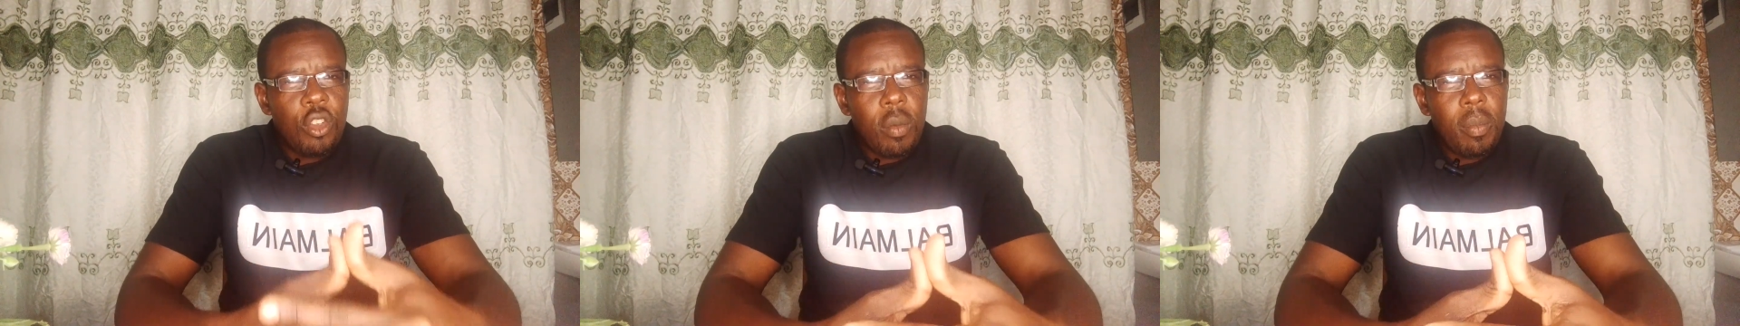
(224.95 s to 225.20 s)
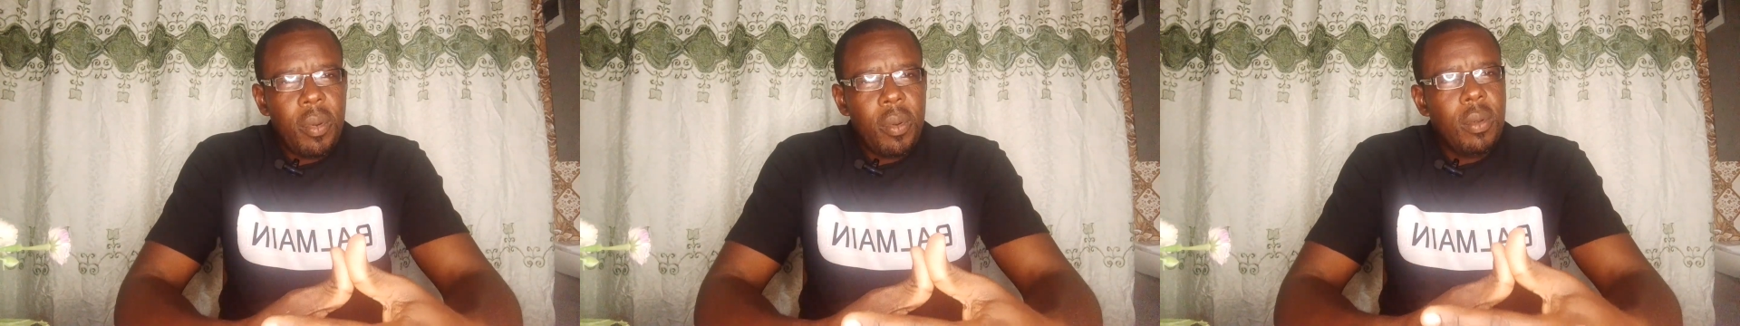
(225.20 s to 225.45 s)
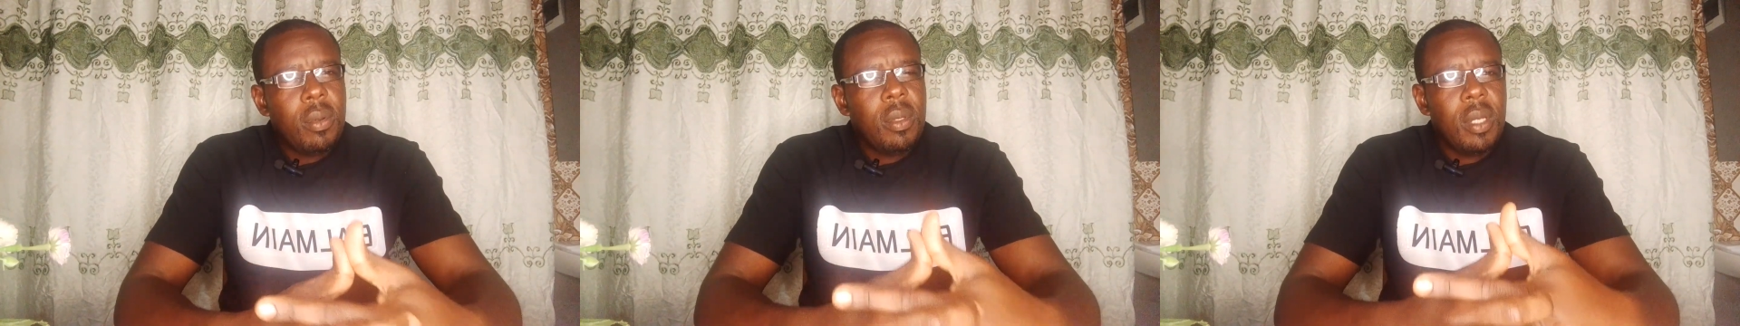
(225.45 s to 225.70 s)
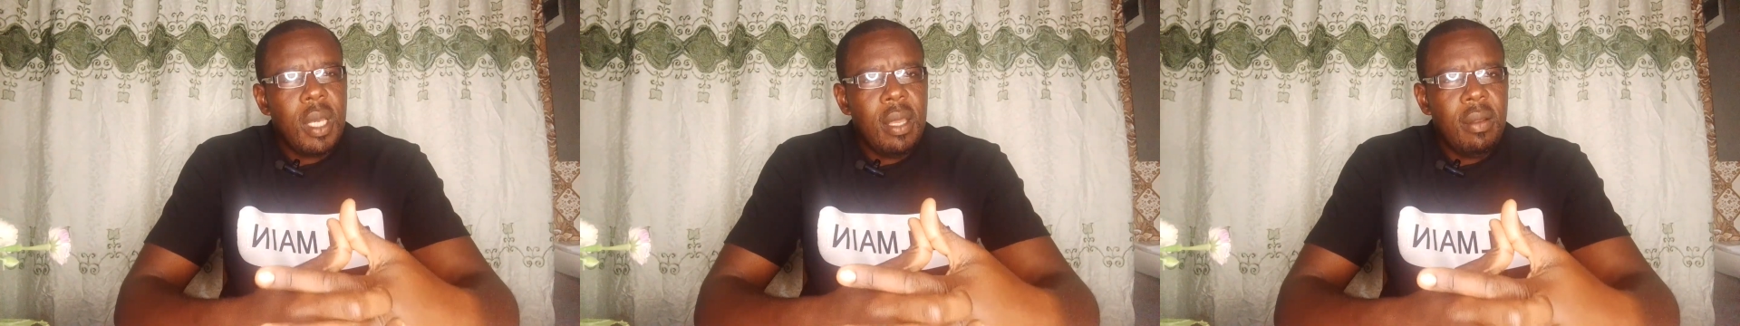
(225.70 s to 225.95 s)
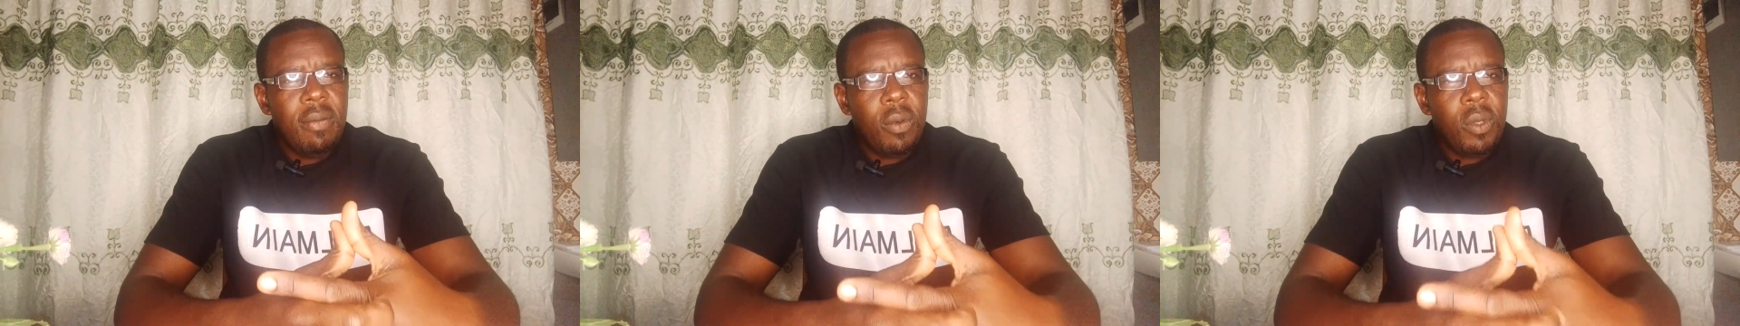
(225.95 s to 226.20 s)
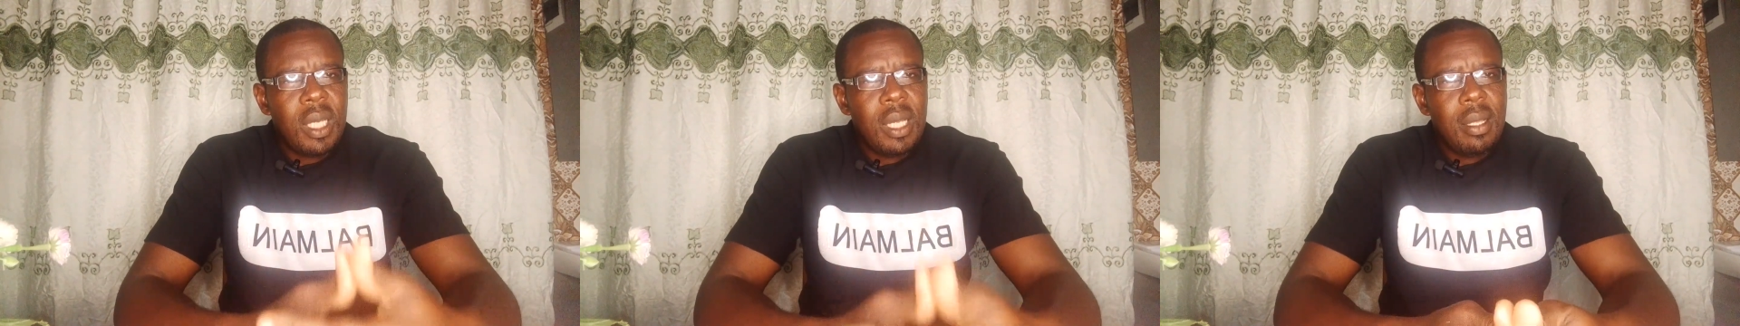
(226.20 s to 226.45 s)
drop in
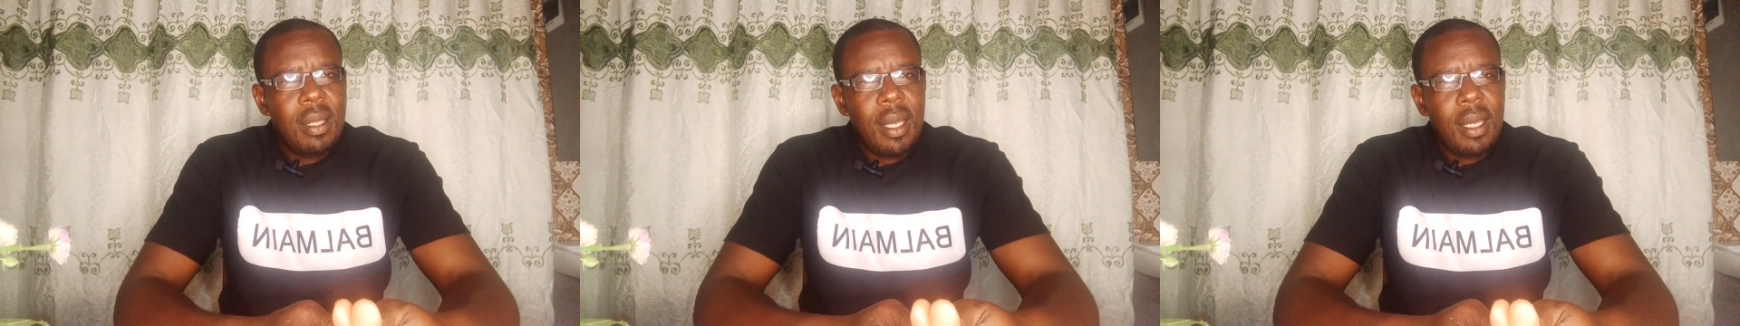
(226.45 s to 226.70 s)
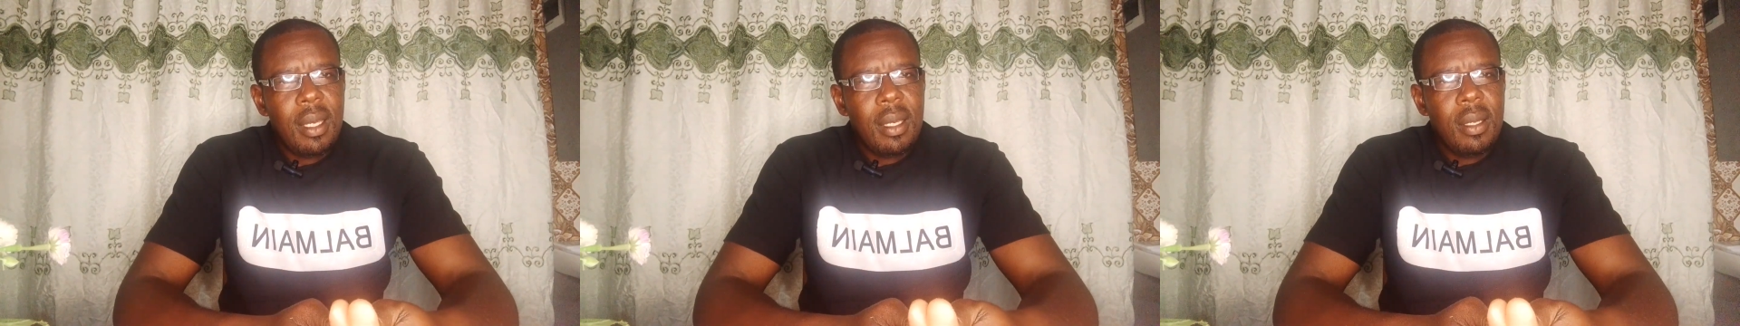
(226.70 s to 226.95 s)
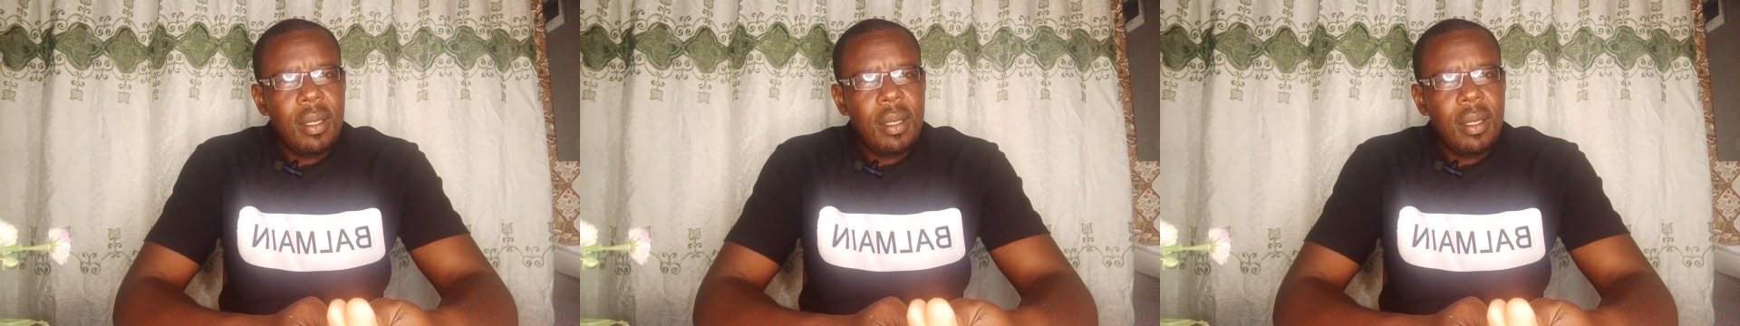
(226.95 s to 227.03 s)
food intake.